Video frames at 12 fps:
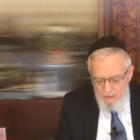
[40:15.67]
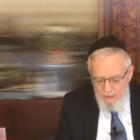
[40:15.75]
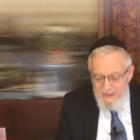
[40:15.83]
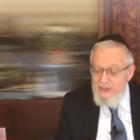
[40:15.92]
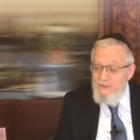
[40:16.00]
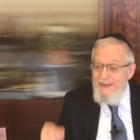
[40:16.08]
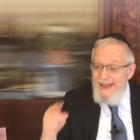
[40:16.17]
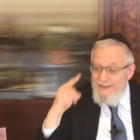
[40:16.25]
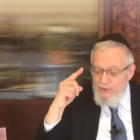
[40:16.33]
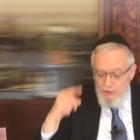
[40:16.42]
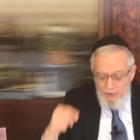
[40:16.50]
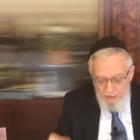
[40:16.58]
This is
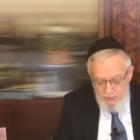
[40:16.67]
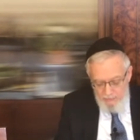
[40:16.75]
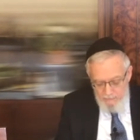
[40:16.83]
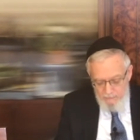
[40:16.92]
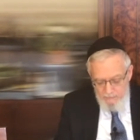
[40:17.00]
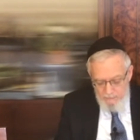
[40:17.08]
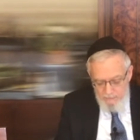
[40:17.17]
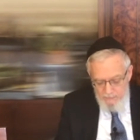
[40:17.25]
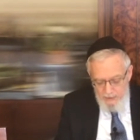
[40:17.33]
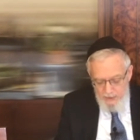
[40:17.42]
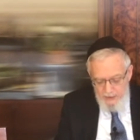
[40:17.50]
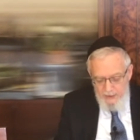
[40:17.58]
V'escho
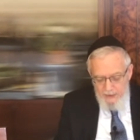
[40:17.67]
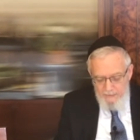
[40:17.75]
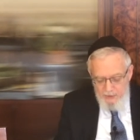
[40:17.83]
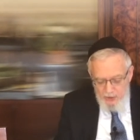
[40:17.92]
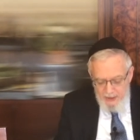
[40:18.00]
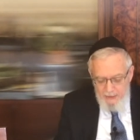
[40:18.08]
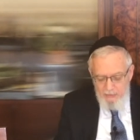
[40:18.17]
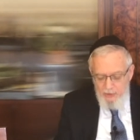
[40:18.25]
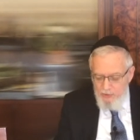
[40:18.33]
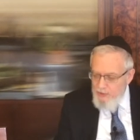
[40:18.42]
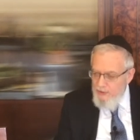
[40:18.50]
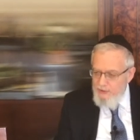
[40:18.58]
Mishakibli
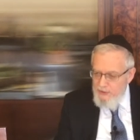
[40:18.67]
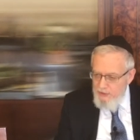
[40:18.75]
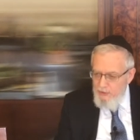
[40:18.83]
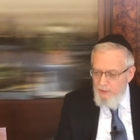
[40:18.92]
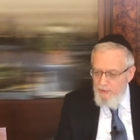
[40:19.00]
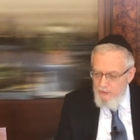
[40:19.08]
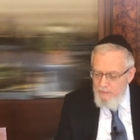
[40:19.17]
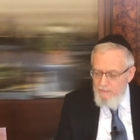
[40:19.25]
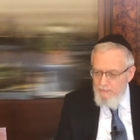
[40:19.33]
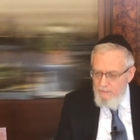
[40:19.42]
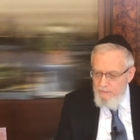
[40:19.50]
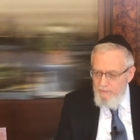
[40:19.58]
Yisrael Satorah
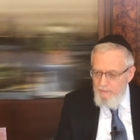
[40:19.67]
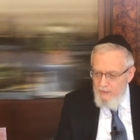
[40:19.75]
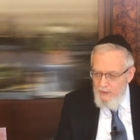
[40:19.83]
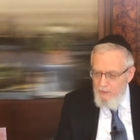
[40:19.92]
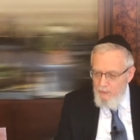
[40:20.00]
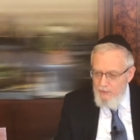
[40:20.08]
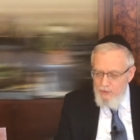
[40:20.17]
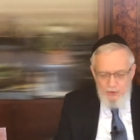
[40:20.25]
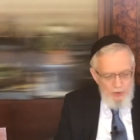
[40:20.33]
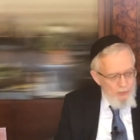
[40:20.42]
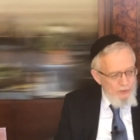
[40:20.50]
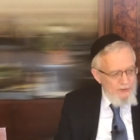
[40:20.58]
when the
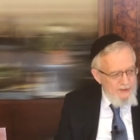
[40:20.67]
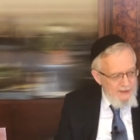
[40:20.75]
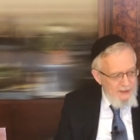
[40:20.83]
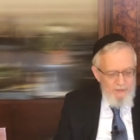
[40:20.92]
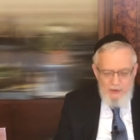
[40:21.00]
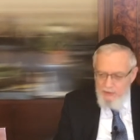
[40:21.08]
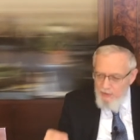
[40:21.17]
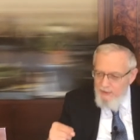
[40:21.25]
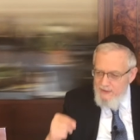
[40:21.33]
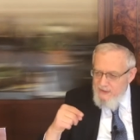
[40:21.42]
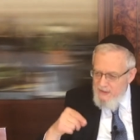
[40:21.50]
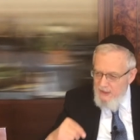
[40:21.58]
Jews received the Torah
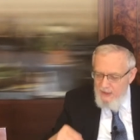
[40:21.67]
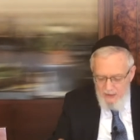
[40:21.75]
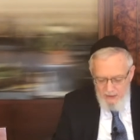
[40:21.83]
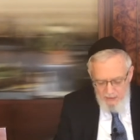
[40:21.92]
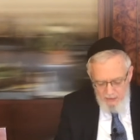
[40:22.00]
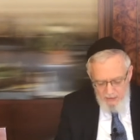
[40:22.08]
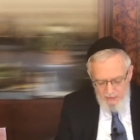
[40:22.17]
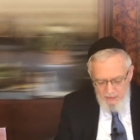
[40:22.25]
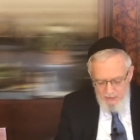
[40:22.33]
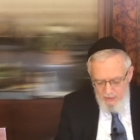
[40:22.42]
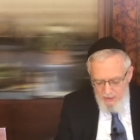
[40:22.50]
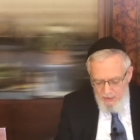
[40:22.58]
at Sinai,
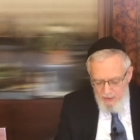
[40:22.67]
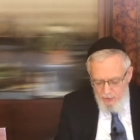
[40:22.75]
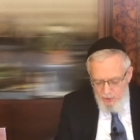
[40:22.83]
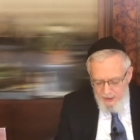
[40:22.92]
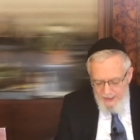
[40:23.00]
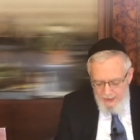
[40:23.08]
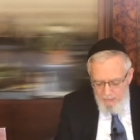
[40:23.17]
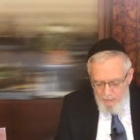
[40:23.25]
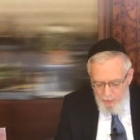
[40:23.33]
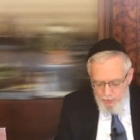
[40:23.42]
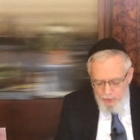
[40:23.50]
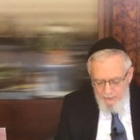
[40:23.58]
she came
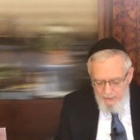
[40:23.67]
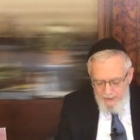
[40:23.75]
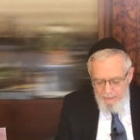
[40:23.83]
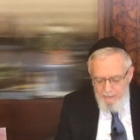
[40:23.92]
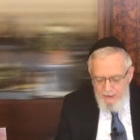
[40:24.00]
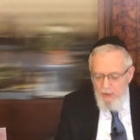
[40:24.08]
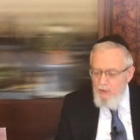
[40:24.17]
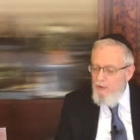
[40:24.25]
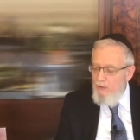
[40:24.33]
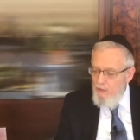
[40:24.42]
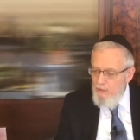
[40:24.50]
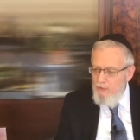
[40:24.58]
Moshe Amalem Migoy
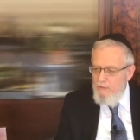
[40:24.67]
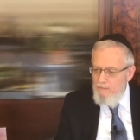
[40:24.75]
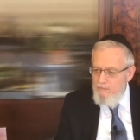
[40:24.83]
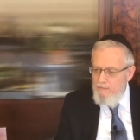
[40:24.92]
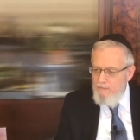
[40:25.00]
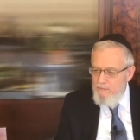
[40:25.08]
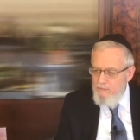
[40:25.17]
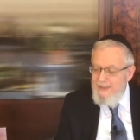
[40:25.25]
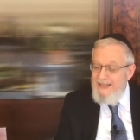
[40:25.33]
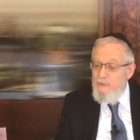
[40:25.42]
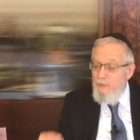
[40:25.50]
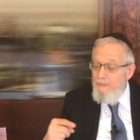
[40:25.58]
Godel.
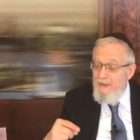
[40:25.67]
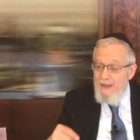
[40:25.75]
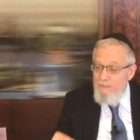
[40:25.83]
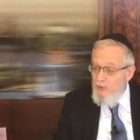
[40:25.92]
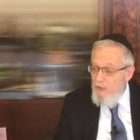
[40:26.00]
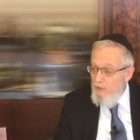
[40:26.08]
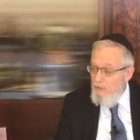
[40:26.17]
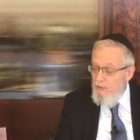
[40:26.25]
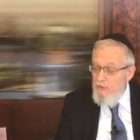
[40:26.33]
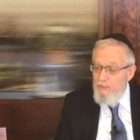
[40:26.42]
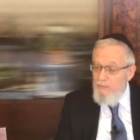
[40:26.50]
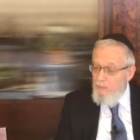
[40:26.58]
That's when we became the Goy
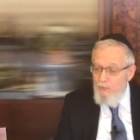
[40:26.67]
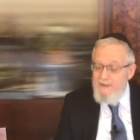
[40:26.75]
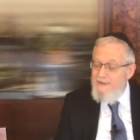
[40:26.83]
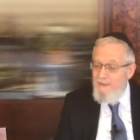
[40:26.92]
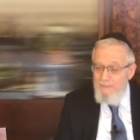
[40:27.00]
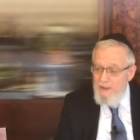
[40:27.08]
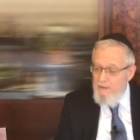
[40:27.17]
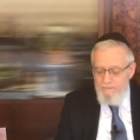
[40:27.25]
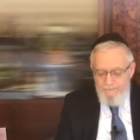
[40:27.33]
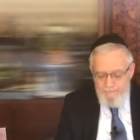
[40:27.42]
Godel. What does that mean?